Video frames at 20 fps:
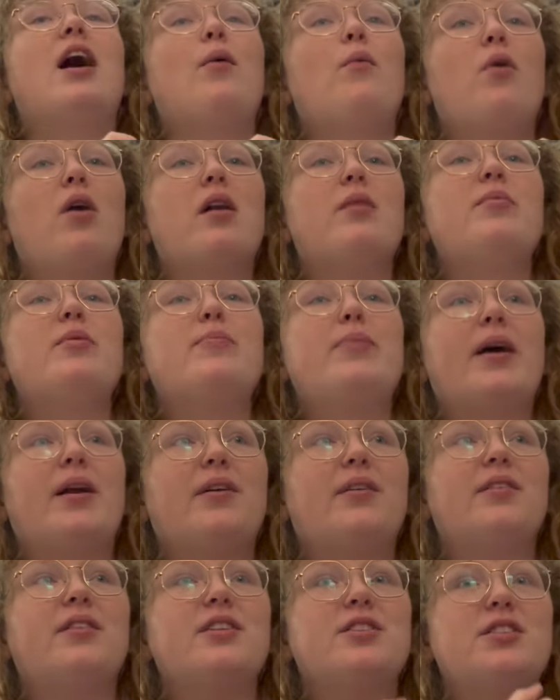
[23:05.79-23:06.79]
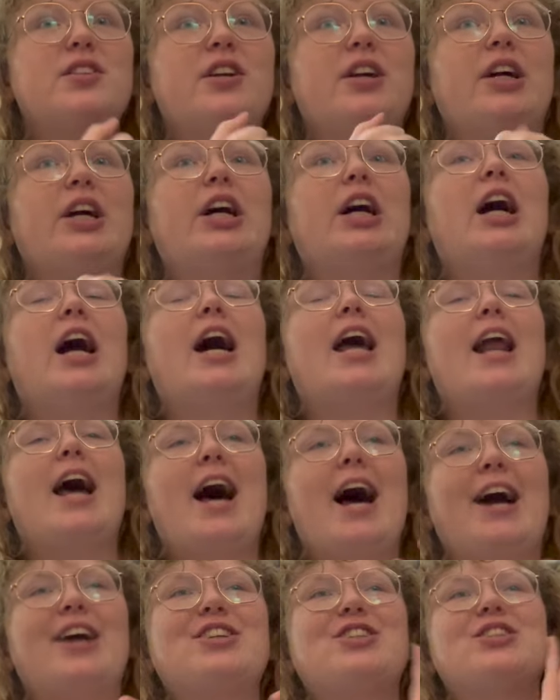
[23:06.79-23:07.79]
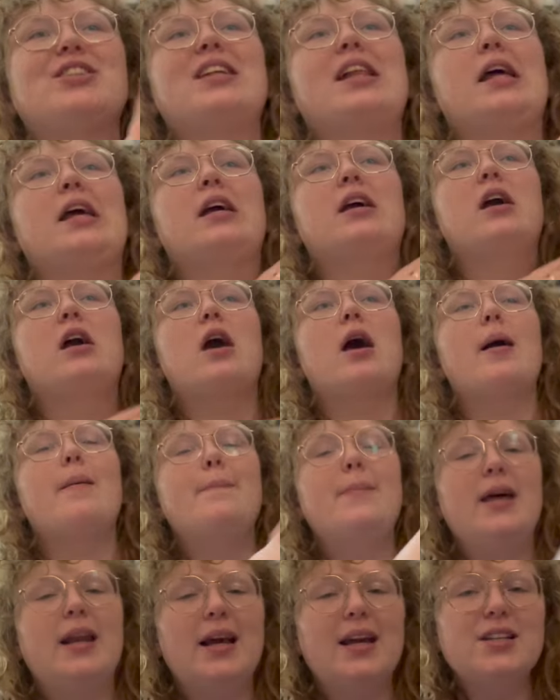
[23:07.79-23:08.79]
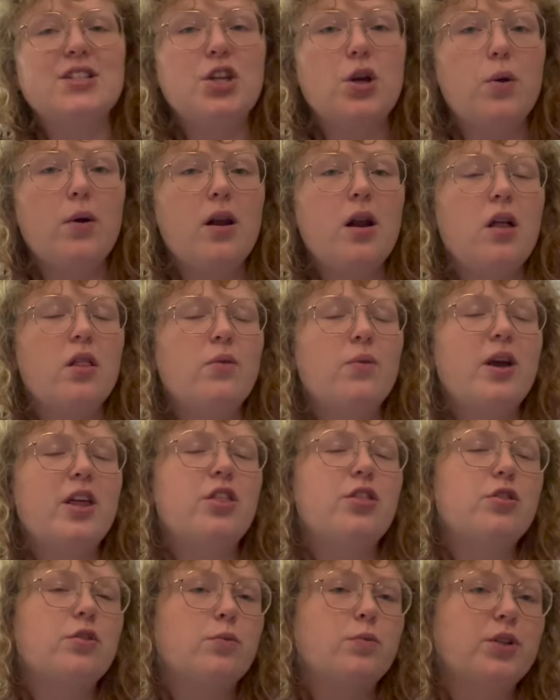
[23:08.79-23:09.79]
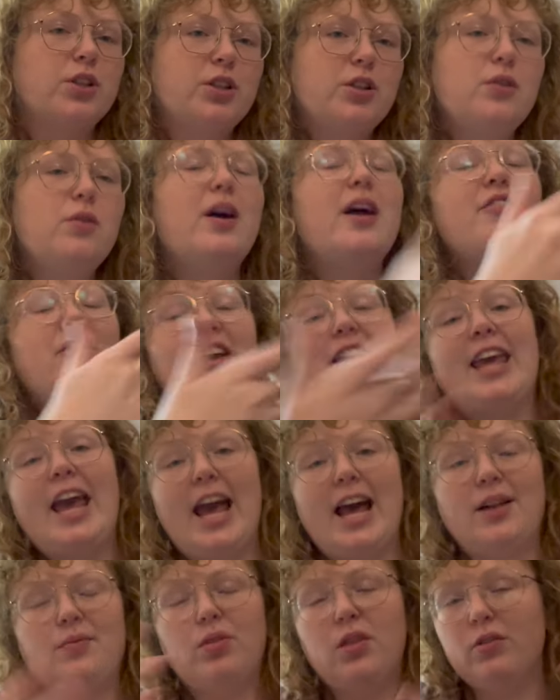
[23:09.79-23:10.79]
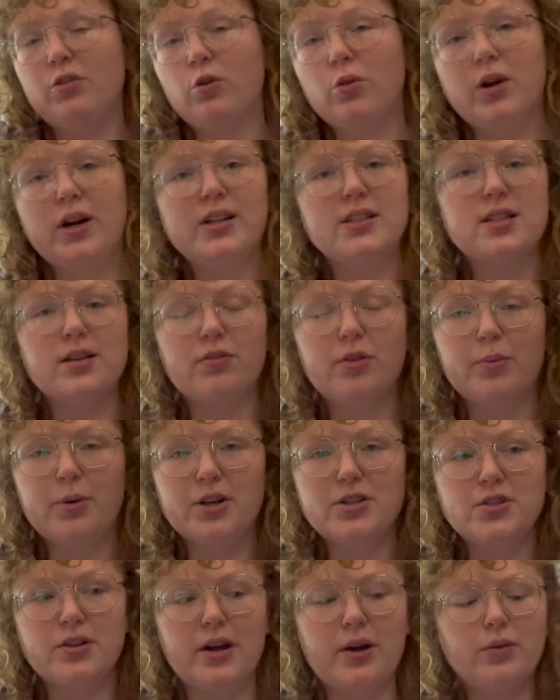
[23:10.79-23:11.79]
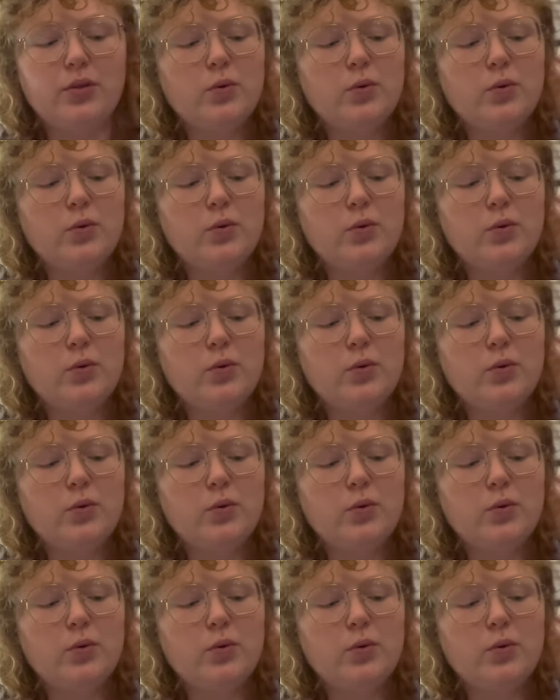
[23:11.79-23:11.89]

I want to be better this year at actually like committing to it all the way through if I can, of course, if the books are out in the